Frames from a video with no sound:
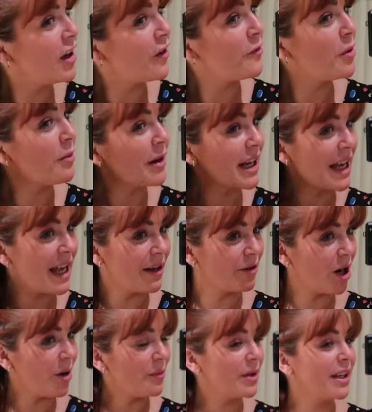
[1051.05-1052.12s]
I've put my
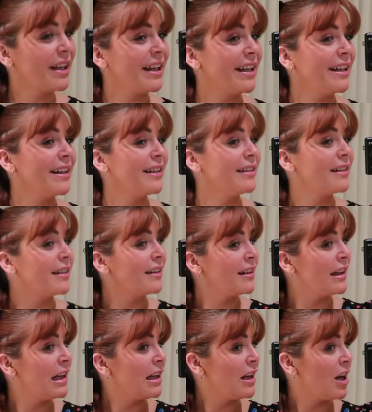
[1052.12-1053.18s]
hair up
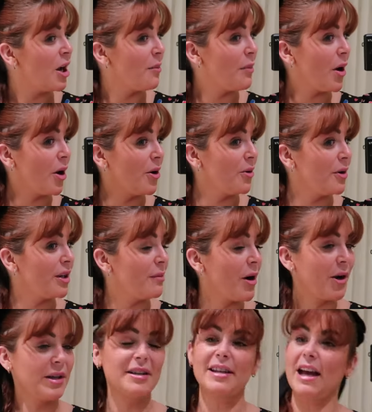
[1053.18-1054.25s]
in a bow and a
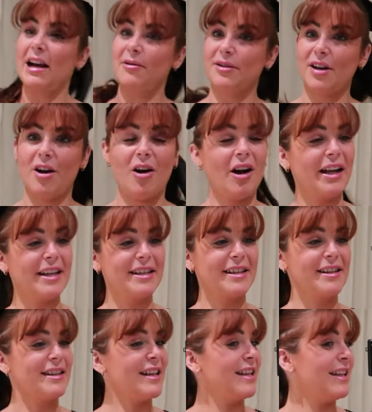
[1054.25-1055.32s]
ponytail to
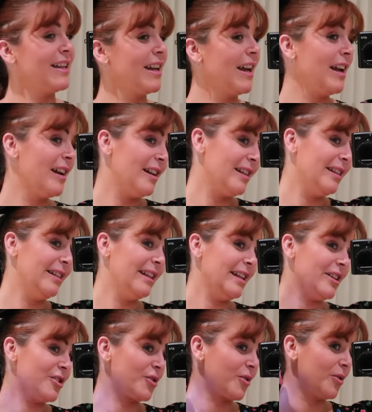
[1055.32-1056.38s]
hide the
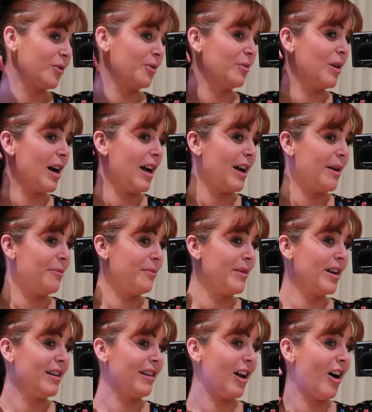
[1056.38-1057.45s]
literal,
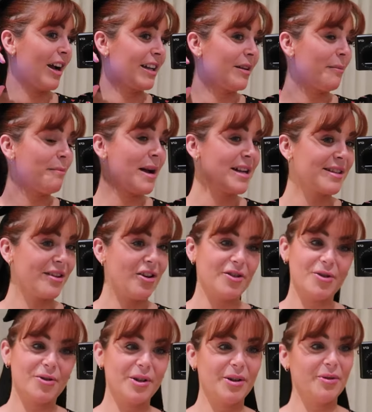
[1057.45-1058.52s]

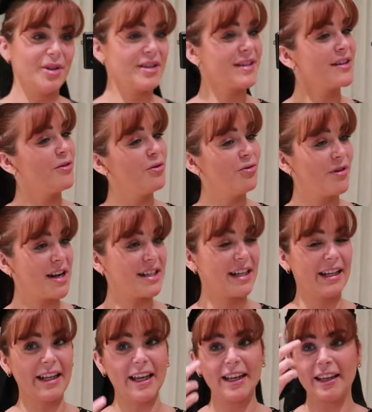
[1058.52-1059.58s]
massage oil that's
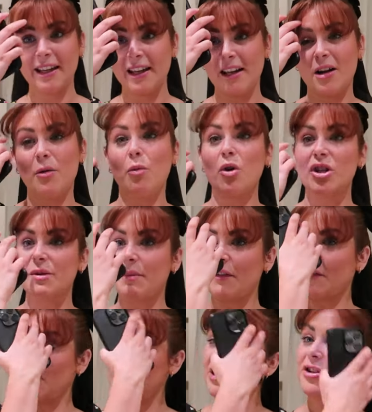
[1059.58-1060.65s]
already in it. Washed my
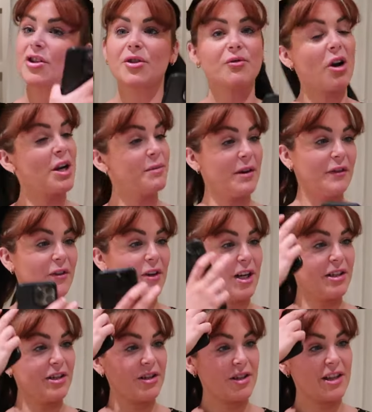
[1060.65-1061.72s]
fringe, dried my
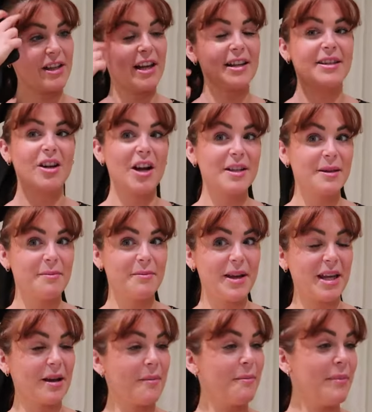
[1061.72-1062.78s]
fringe, so that's nice and
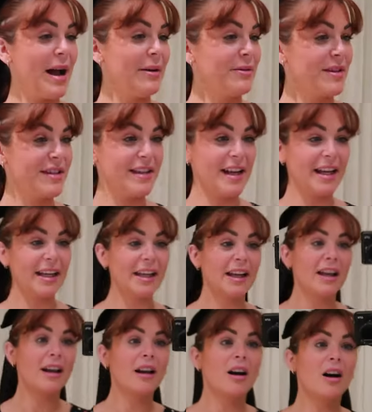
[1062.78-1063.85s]
big and bouncy.
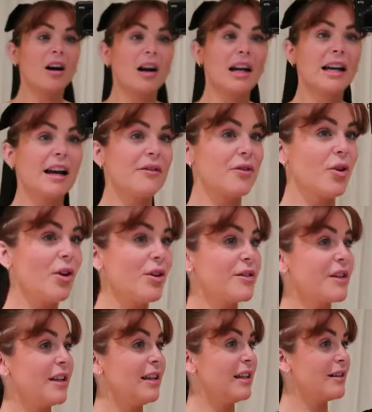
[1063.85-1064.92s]
I have
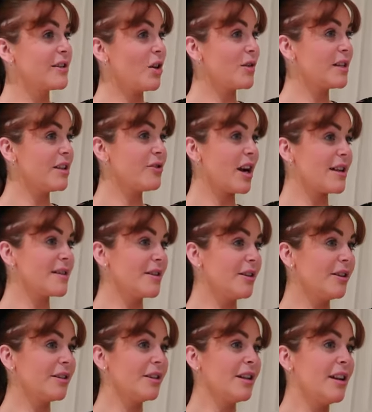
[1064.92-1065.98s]
got a little dotty dress
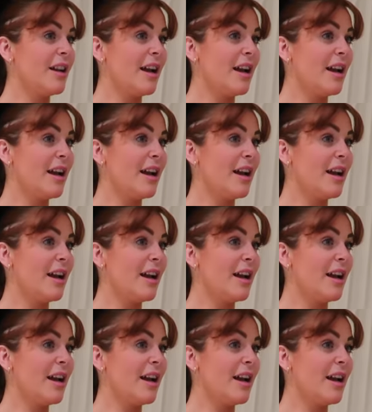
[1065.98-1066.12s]
on,